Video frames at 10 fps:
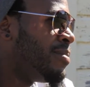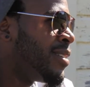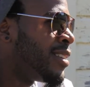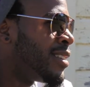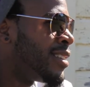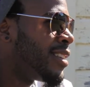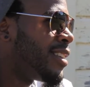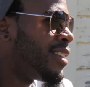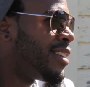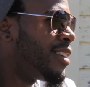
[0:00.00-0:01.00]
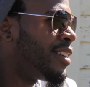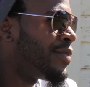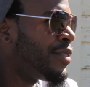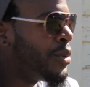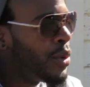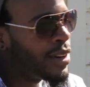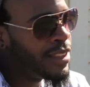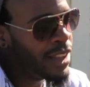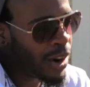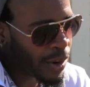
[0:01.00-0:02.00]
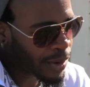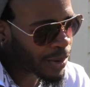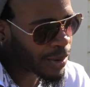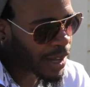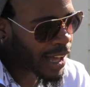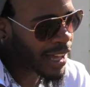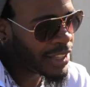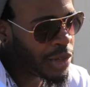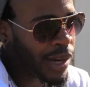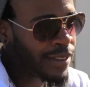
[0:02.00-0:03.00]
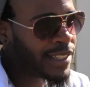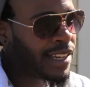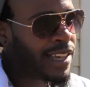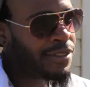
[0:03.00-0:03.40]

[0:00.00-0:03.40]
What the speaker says: mean, if you want to know, you have to like